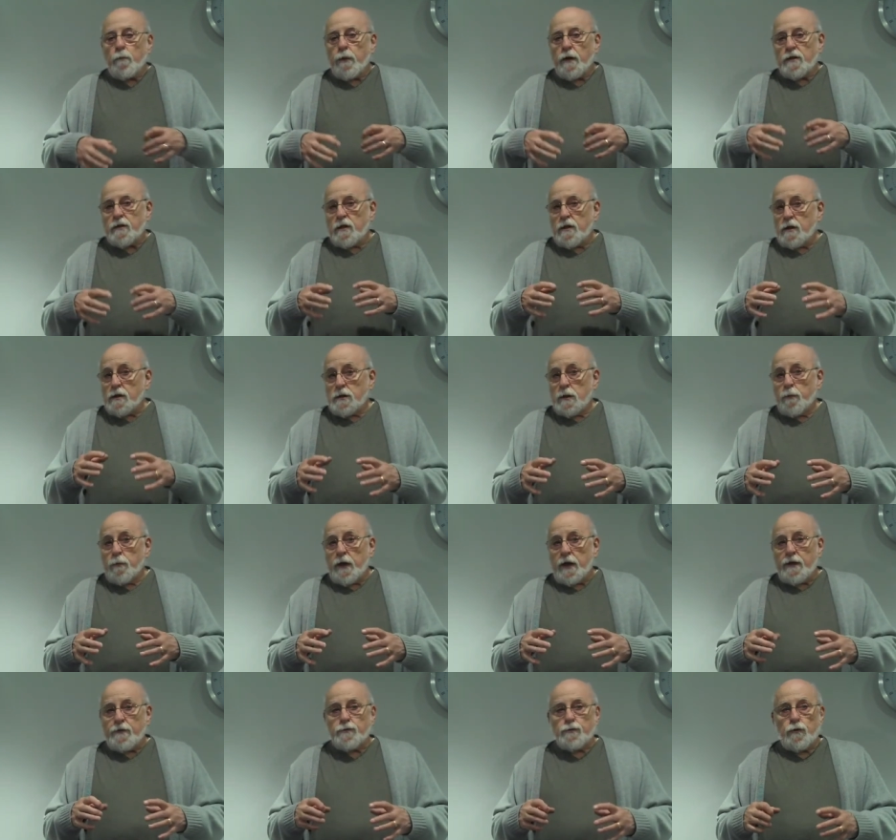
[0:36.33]
But the
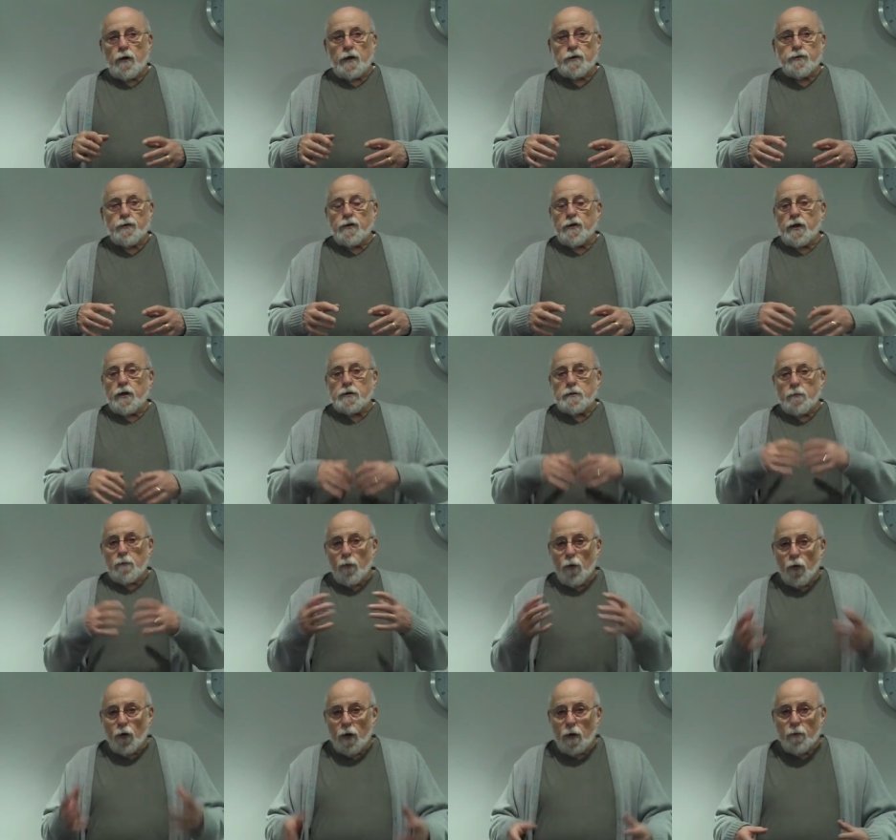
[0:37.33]
dissipative structure gets
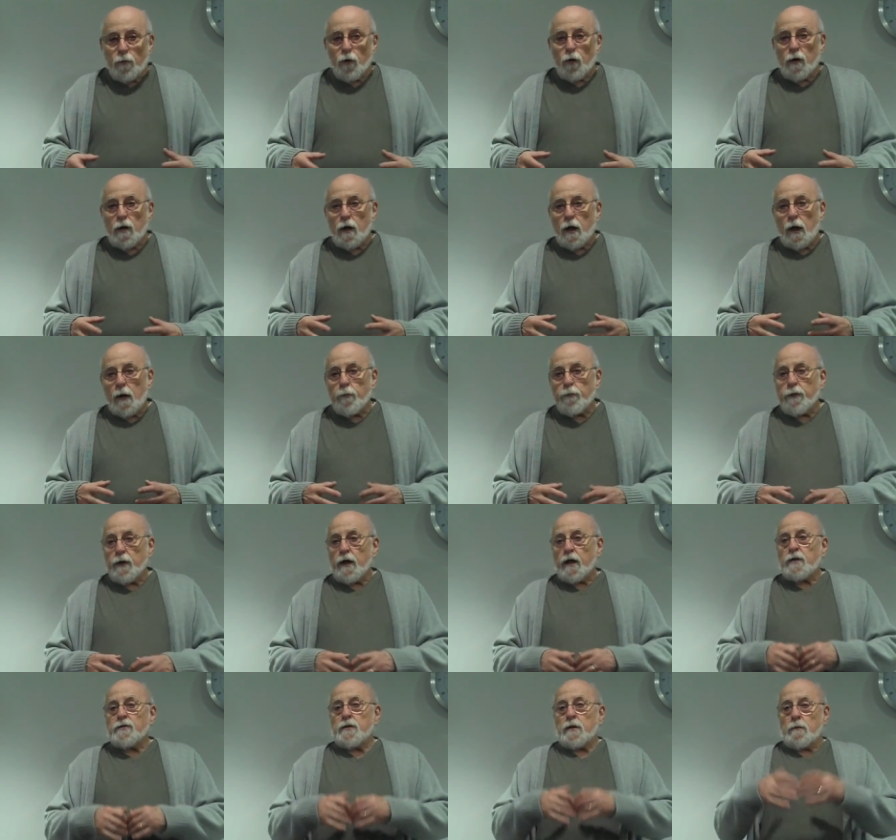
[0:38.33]
more and more
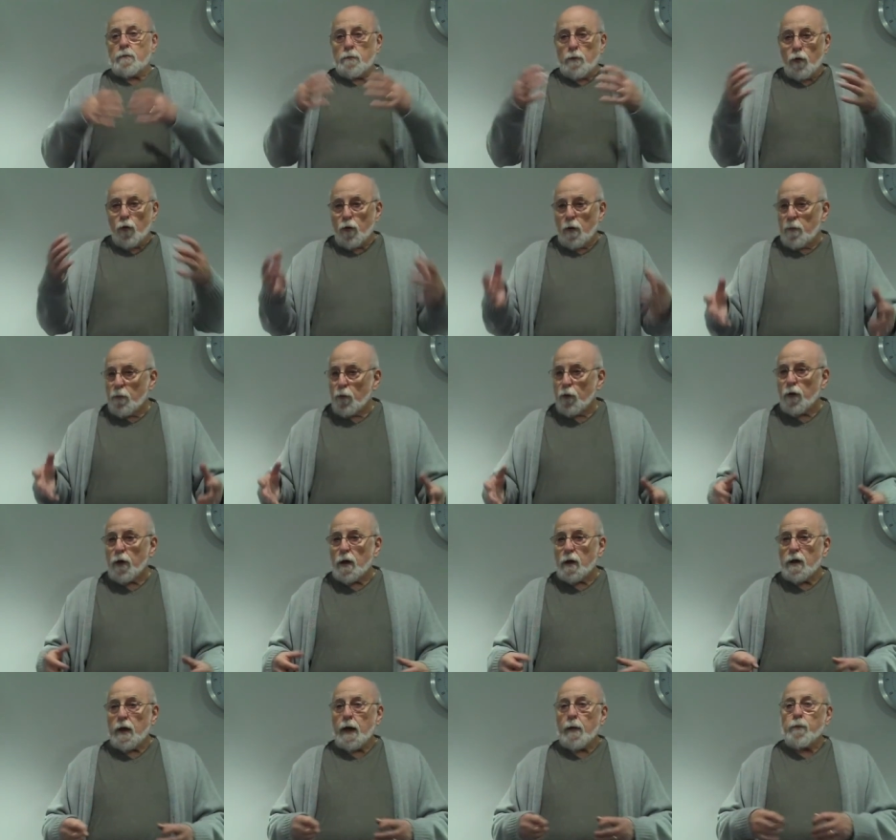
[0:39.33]
complex and more
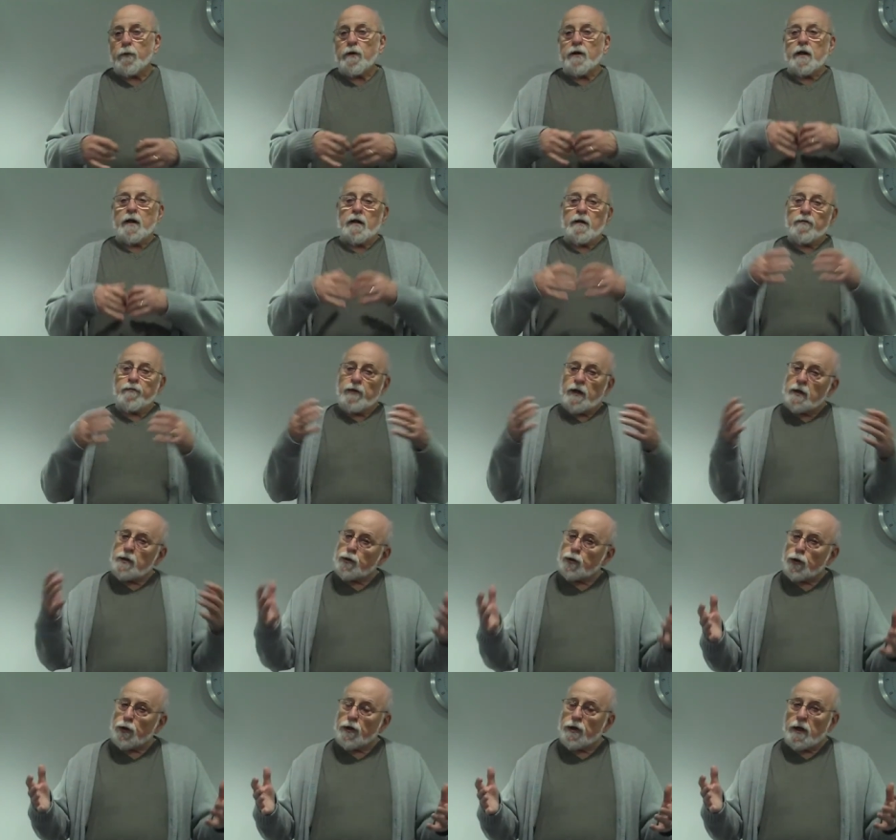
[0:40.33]
elaborate, and
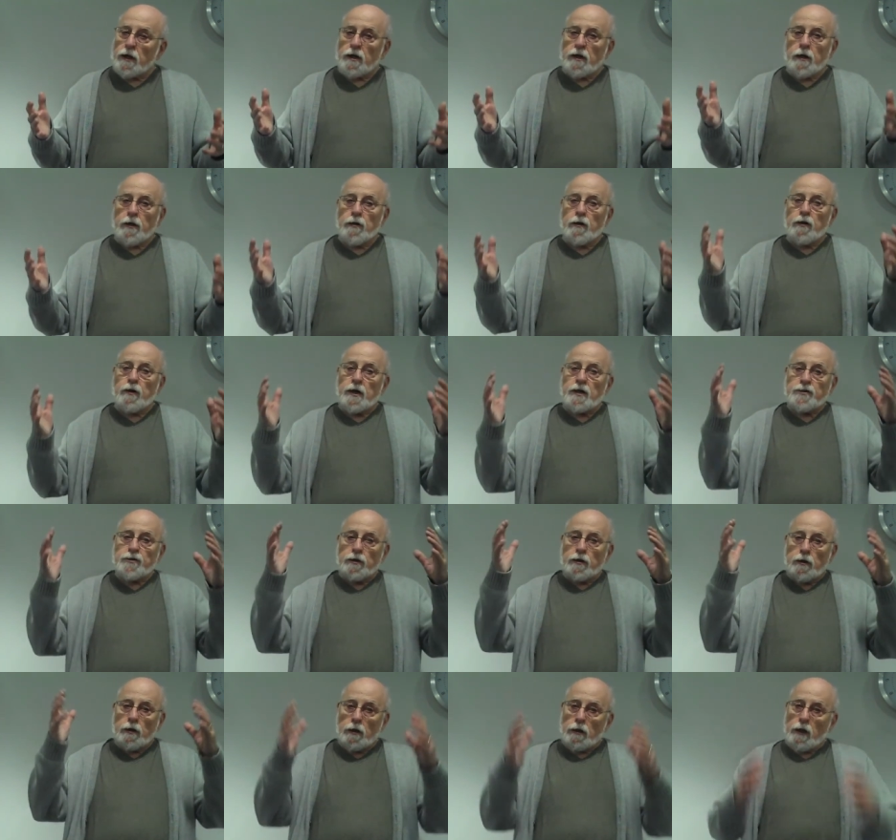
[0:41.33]
eventually it either has
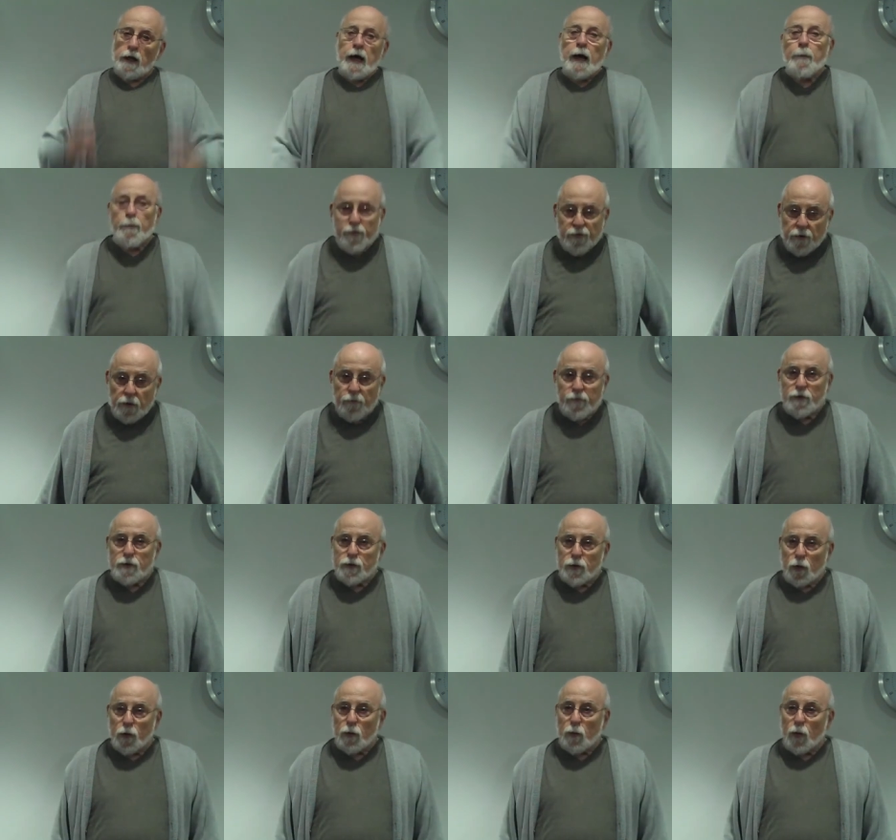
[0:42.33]
to collapse of
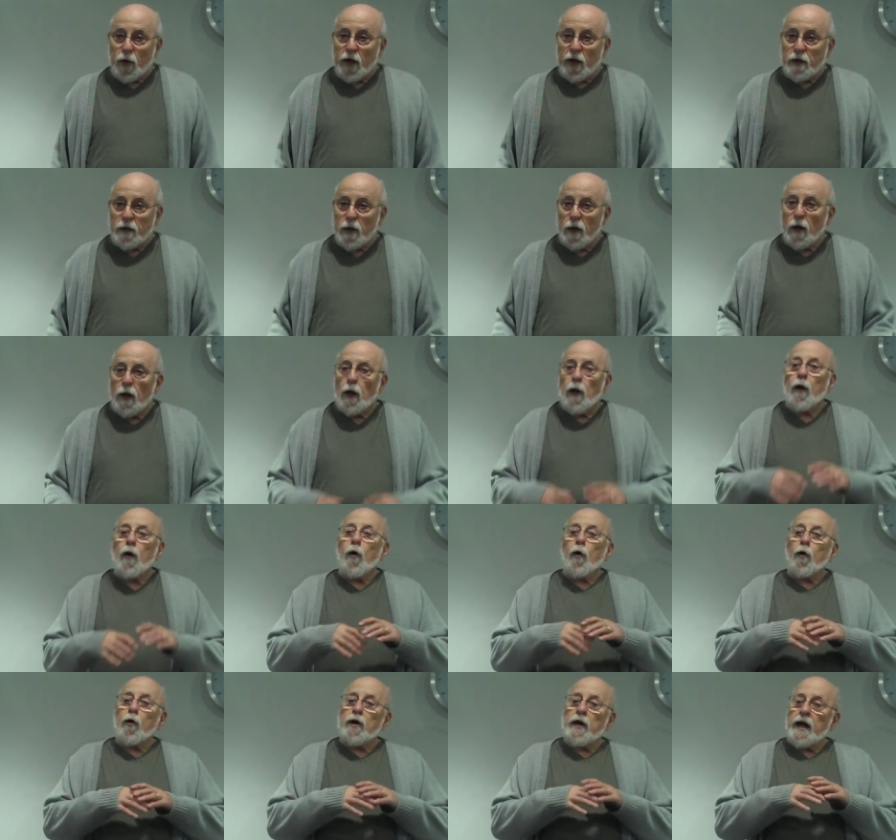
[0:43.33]
its own weight
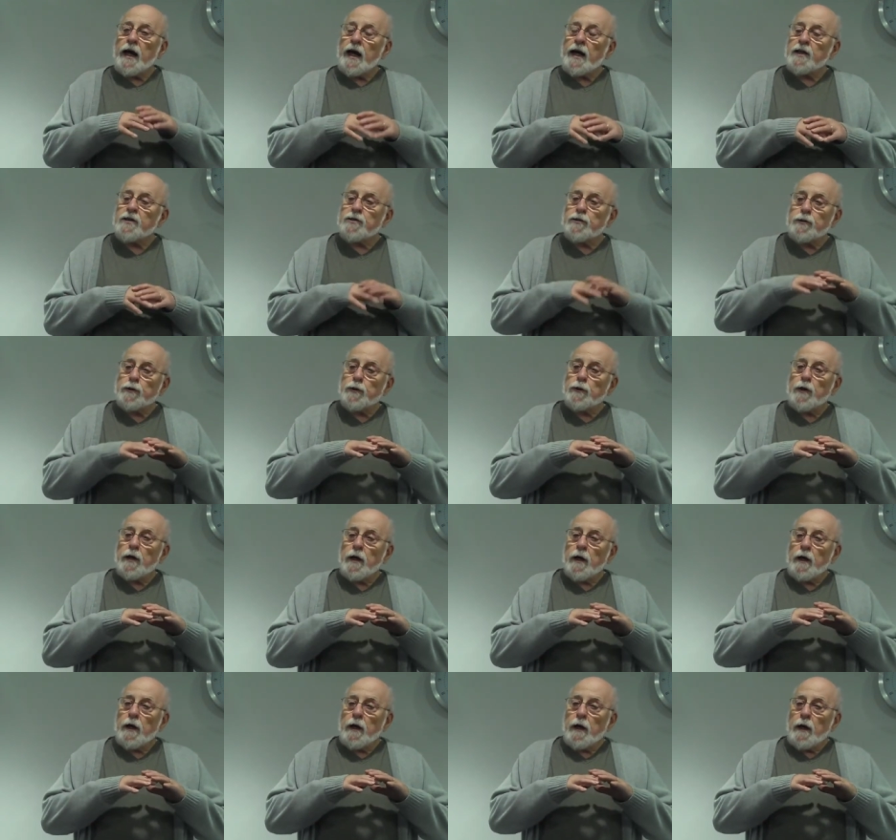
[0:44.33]
or it has to
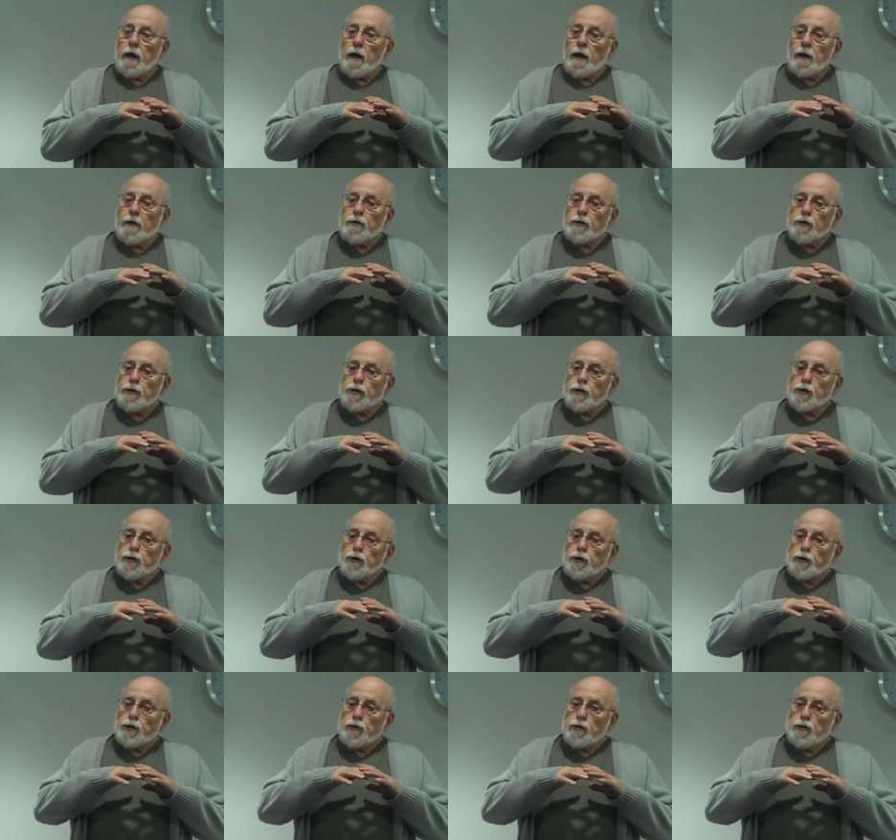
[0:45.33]

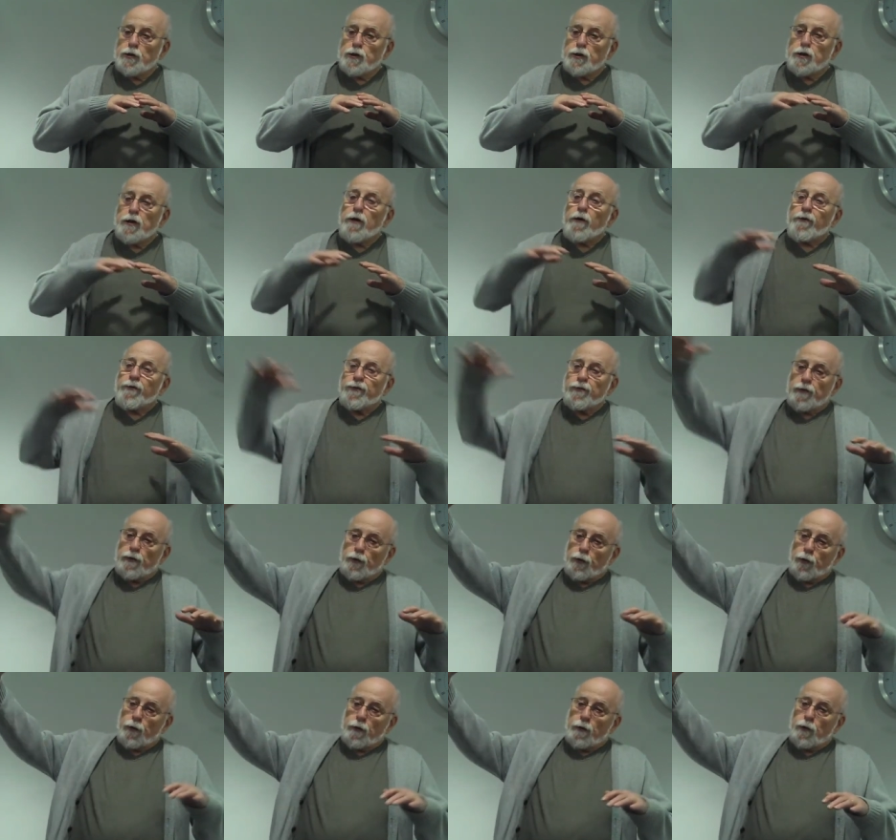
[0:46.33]
shift
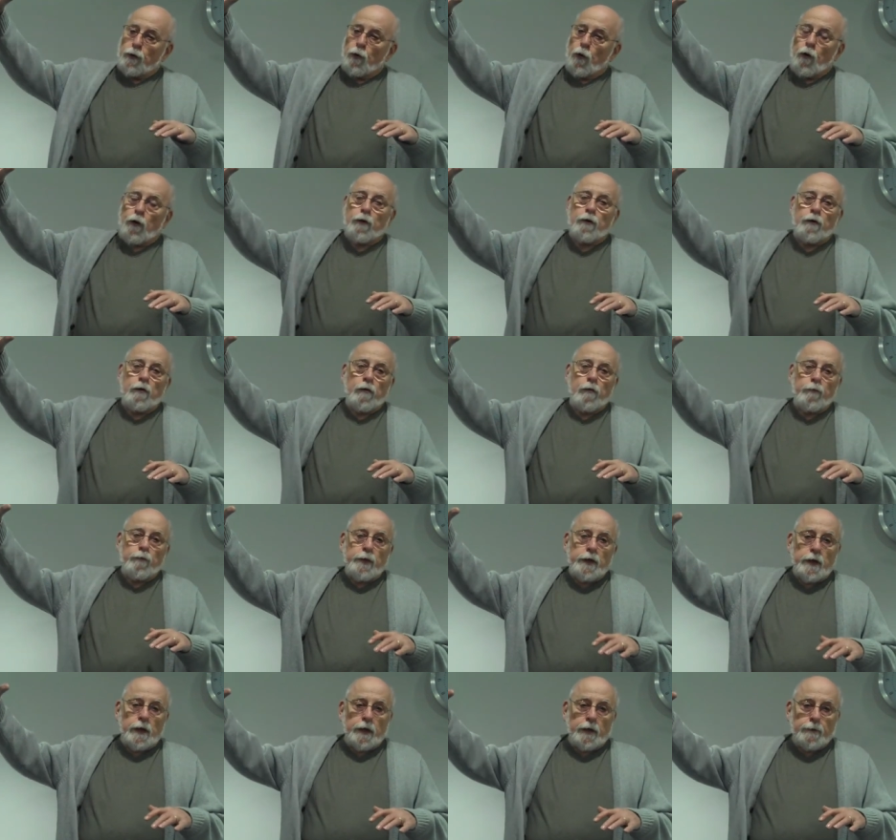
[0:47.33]
to a new order of
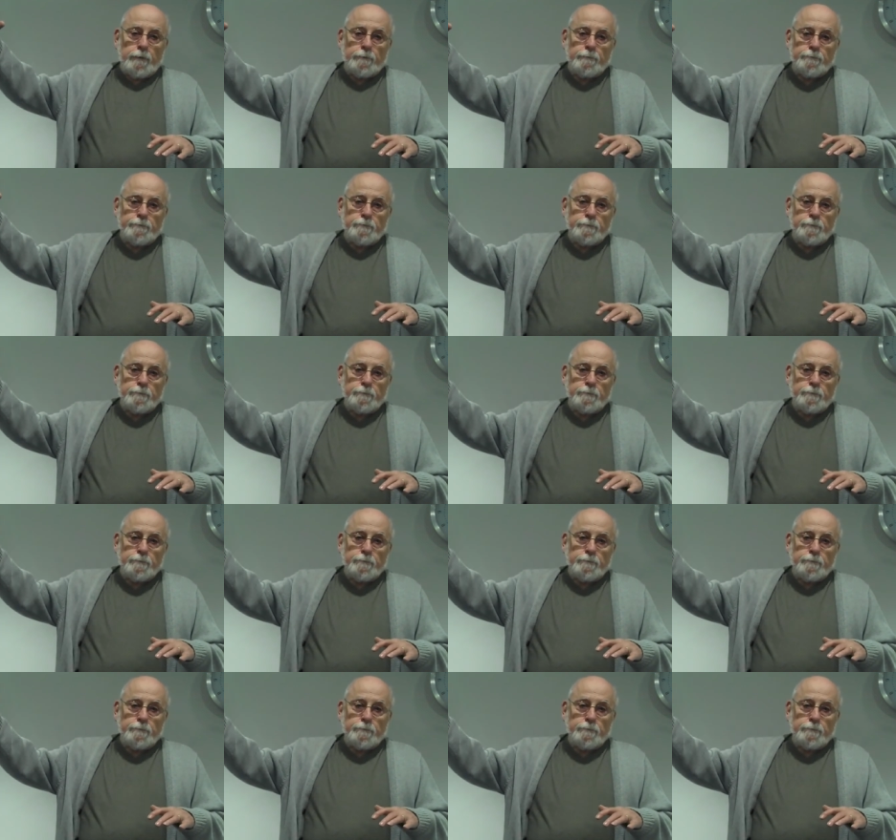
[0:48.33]
being.